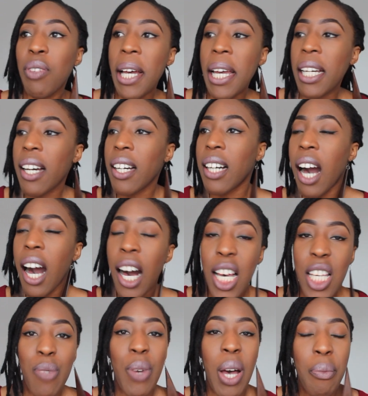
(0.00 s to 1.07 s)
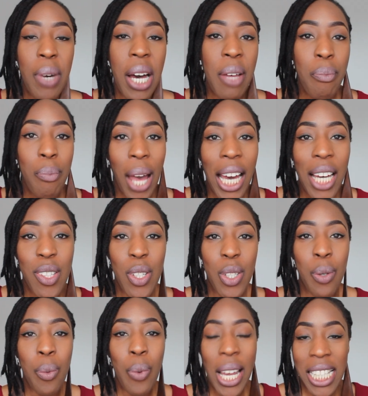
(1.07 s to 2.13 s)
like cast my mind back to
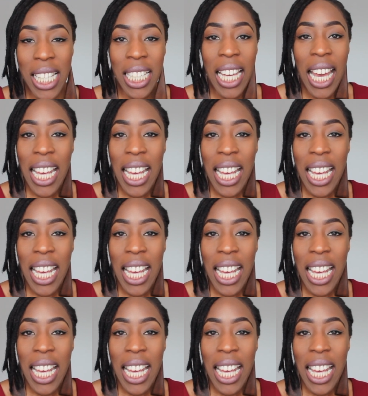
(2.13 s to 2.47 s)
the wedding